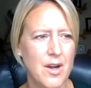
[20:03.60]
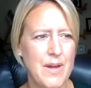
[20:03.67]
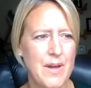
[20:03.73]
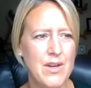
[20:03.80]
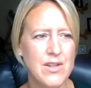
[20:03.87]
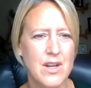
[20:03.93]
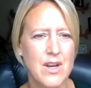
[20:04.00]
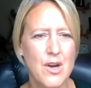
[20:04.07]
you know,
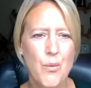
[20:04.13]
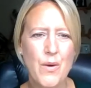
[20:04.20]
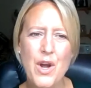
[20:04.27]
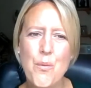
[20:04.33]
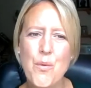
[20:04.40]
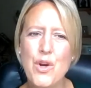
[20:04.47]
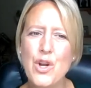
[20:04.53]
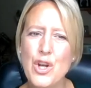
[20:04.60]
because we
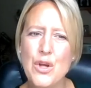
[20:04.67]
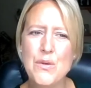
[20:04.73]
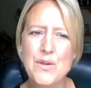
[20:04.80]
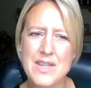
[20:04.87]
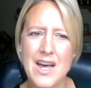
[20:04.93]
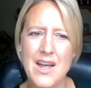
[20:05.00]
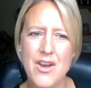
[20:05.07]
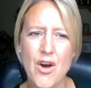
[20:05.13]
don't want to
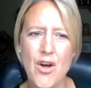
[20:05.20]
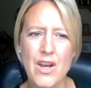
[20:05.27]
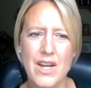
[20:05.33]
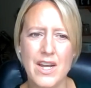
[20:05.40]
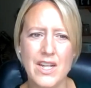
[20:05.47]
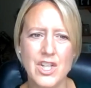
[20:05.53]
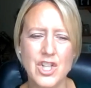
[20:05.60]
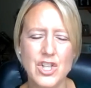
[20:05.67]
lose that
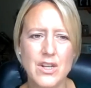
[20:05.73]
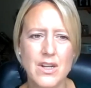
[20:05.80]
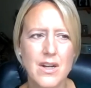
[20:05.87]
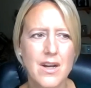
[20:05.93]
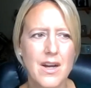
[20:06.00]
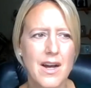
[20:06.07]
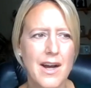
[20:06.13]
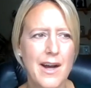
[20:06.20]
knowledge
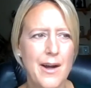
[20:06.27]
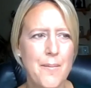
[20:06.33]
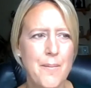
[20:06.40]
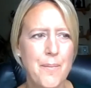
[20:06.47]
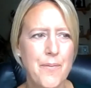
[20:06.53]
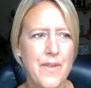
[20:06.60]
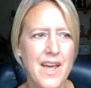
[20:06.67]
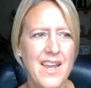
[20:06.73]

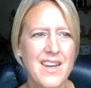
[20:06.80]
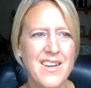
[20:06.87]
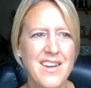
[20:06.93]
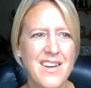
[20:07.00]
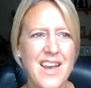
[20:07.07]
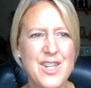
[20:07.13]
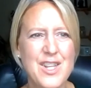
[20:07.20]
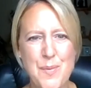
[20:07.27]
um,
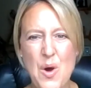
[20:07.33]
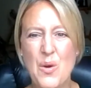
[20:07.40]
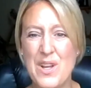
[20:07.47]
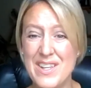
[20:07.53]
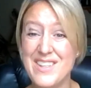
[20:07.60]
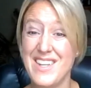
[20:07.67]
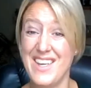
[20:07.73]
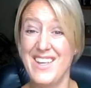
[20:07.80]
and let's yeah. be
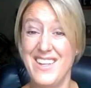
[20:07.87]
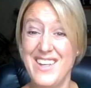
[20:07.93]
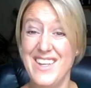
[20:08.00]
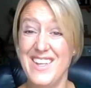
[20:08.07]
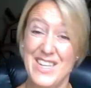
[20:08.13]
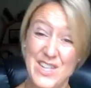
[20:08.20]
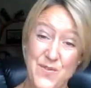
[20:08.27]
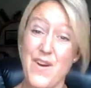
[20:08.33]
honest,
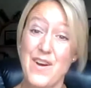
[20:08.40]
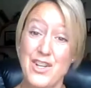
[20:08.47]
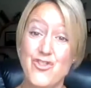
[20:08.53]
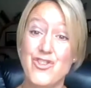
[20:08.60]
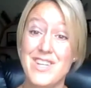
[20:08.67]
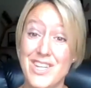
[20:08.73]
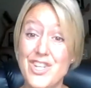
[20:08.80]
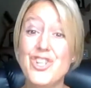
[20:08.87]
it, it's very
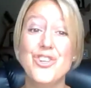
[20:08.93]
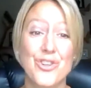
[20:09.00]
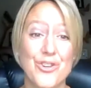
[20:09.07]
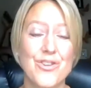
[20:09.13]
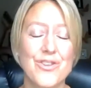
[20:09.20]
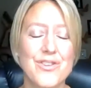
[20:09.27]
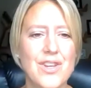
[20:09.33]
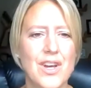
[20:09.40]

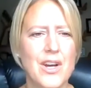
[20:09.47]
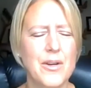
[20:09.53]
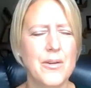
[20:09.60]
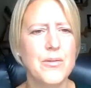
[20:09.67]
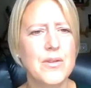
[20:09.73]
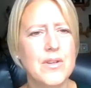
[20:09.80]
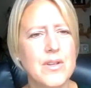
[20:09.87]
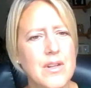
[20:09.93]
traditional.
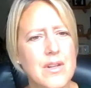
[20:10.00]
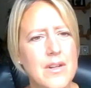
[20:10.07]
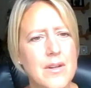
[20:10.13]
So